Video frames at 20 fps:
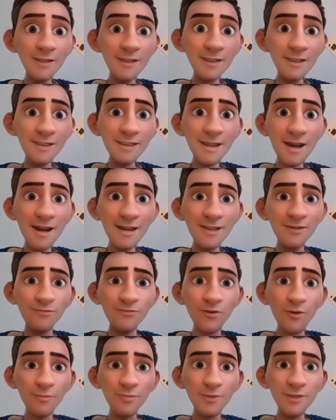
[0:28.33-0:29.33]
Designed
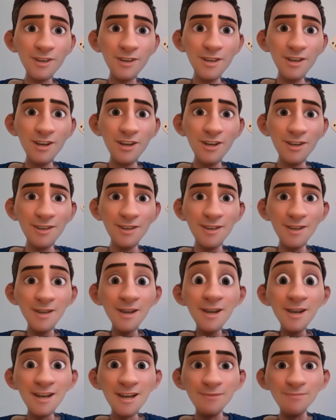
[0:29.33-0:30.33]
for precision,
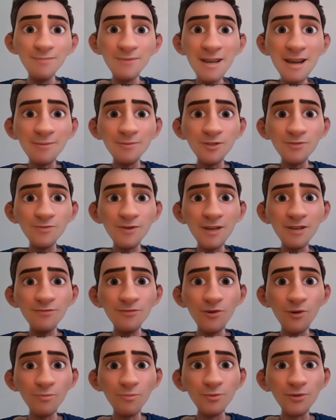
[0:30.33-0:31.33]
the MIAP
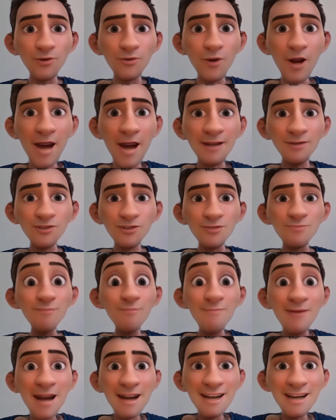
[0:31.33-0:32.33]
24 Pro handles
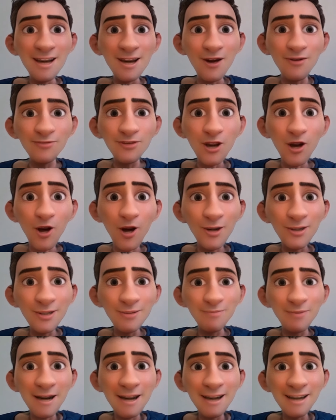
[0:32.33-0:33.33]
many of your
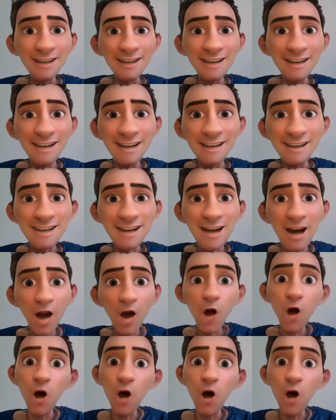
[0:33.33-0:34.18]
autopilot needs,